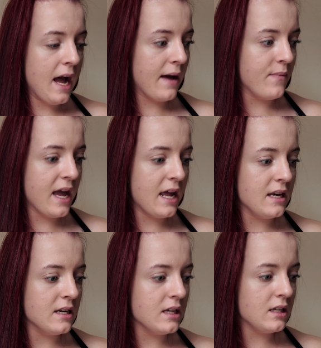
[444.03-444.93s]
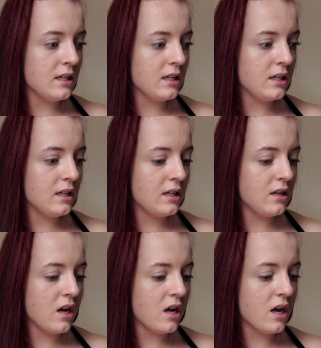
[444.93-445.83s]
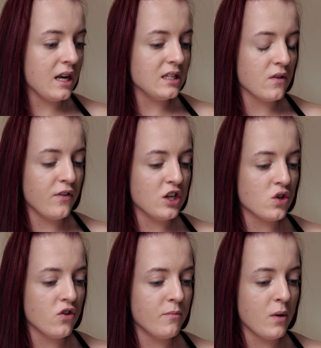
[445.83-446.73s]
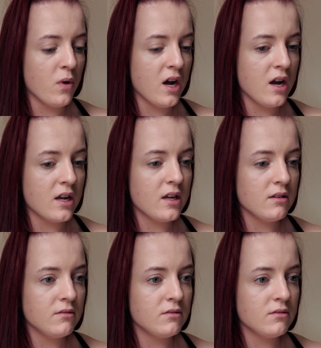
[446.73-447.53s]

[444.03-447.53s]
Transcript: And then I need to finish off my work.